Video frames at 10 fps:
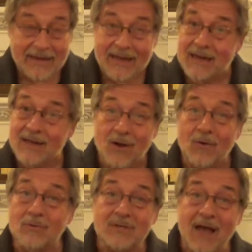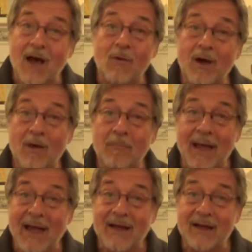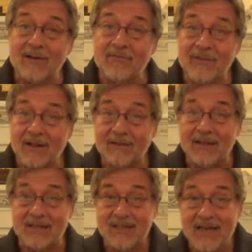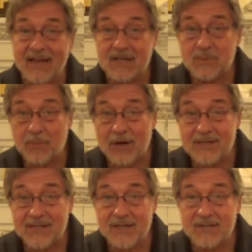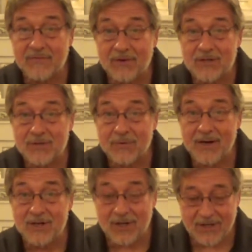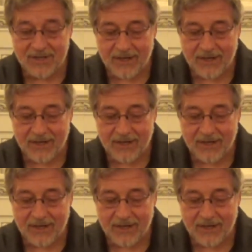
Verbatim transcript: he knows how Habakkuk felt as he expressed his frustrations